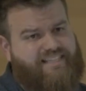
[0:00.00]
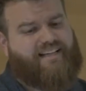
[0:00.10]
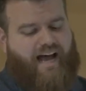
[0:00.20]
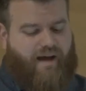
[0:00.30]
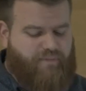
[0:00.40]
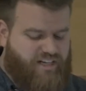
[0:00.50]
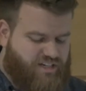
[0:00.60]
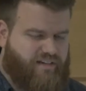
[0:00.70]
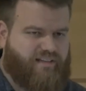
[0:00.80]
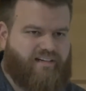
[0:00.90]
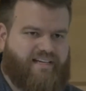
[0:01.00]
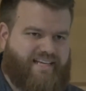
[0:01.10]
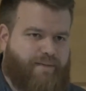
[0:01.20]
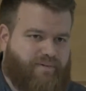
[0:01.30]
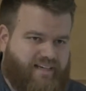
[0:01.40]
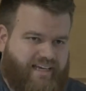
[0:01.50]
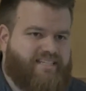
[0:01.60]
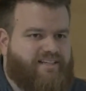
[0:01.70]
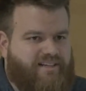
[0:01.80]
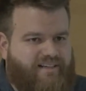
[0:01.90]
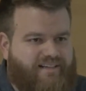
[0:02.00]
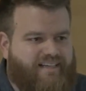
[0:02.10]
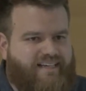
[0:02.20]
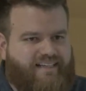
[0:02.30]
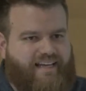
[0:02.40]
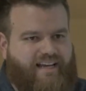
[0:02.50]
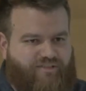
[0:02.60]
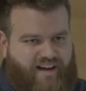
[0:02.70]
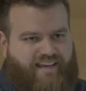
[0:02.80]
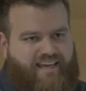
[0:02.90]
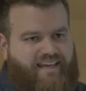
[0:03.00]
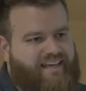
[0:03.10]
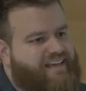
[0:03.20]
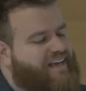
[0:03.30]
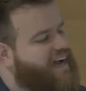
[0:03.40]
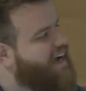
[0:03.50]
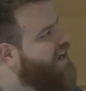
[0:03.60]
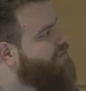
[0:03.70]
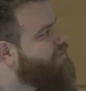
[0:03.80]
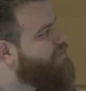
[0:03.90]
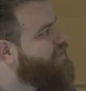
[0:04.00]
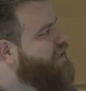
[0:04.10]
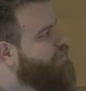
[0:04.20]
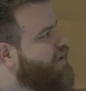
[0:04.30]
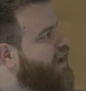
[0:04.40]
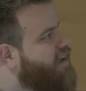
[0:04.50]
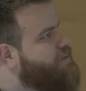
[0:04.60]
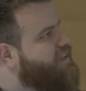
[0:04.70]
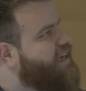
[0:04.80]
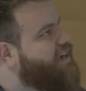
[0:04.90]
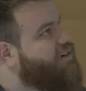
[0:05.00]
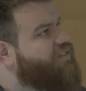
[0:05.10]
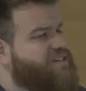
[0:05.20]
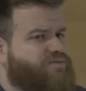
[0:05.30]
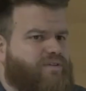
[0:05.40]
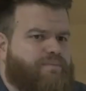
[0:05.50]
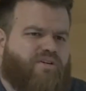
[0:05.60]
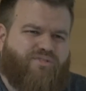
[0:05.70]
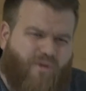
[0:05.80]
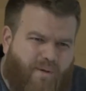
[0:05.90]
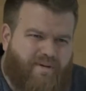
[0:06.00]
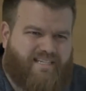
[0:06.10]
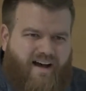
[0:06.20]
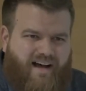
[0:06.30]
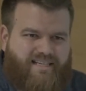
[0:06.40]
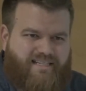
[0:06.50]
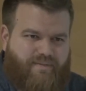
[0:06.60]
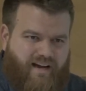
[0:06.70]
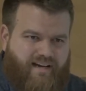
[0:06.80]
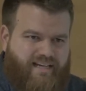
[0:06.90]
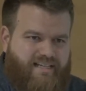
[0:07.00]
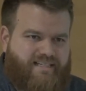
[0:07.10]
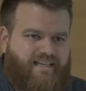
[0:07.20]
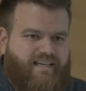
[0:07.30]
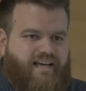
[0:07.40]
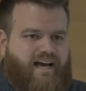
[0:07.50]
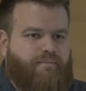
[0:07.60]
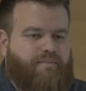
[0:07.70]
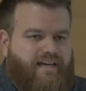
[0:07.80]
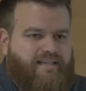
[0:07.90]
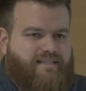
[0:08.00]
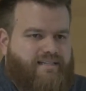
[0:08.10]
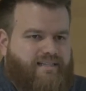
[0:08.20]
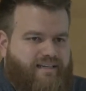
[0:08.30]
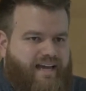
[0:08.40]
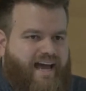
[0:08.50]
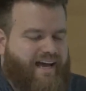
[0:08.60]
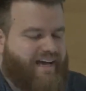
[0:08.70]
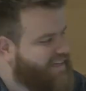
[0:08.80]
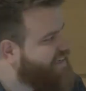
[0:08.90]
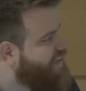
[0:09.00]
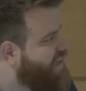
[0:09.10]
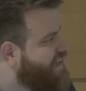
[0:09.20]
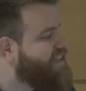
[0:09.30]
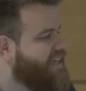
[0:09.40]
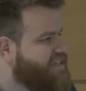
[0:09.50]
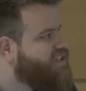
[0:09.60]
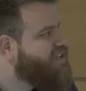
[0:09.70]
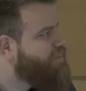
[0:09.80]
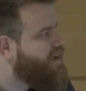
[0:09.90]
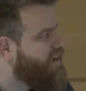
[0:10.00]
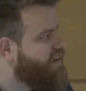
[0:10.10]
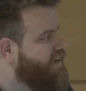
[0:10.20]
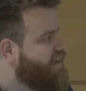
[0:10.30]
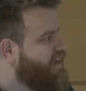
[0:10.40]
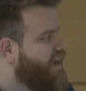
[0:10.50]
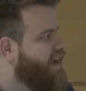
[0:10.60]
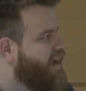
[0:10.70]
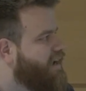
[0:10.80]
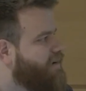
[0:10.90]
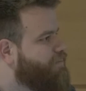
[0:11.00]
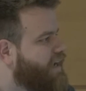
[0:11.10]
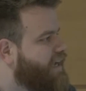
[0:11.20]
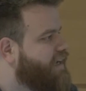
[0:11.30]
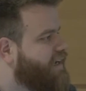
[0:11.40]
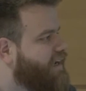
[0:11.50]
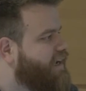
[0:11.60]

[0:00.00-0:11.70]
I'm going to show you a little example. It gets a little like funky, but ultimately, I don't know if there's real performance cost, to be honest, because yeah, it is a little bit bigger, but